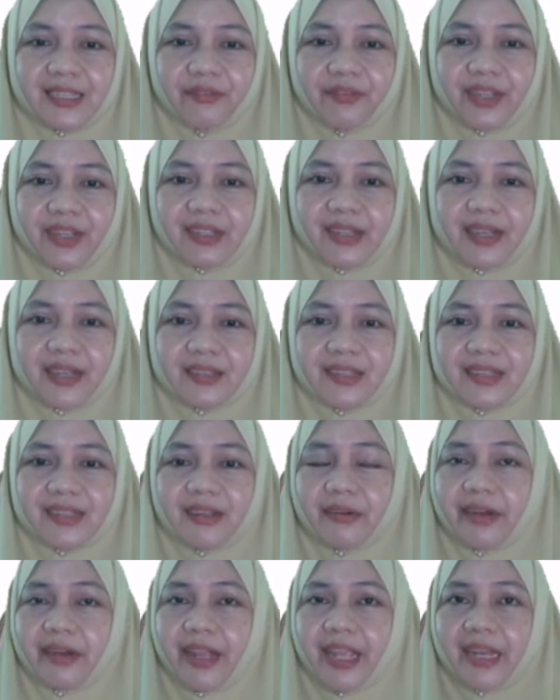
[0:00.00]
Vertex is the
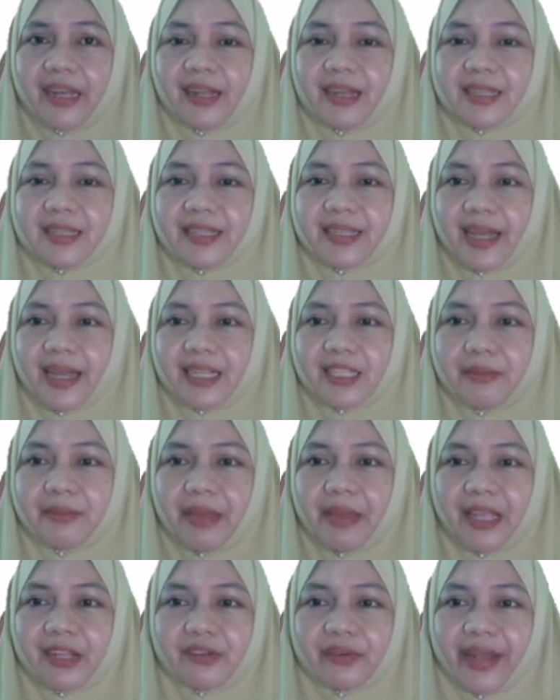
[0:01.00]
radius at the
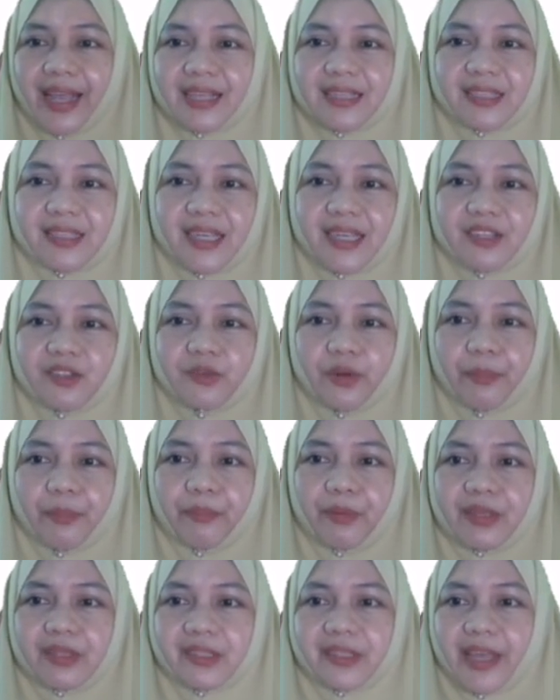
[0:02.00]
major axis
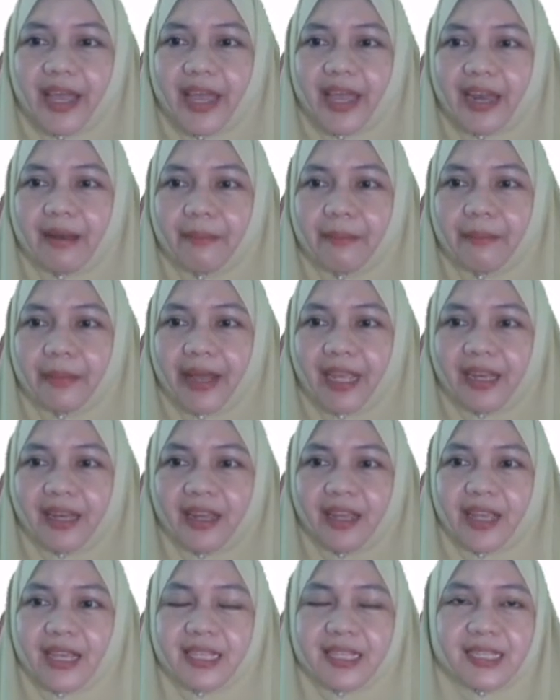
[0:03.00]
represented by
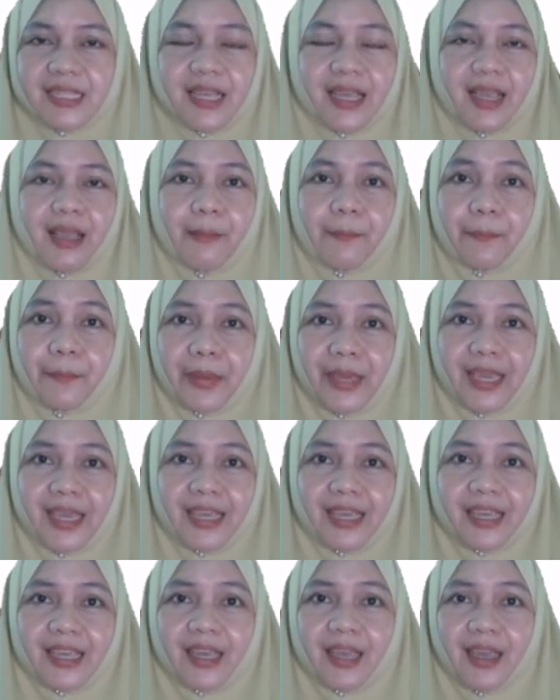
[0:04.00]
this
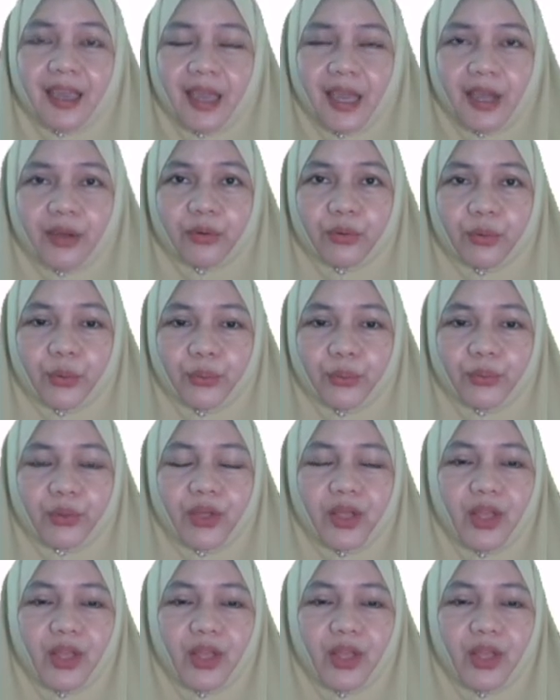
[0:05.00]
pink arrow.